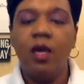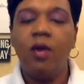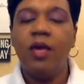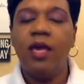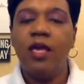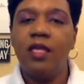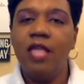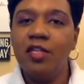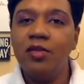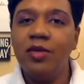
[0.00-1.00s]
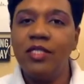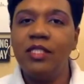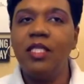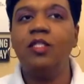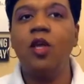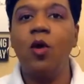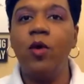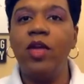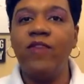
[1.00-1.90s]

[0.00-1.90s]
Okay. Interesting. So if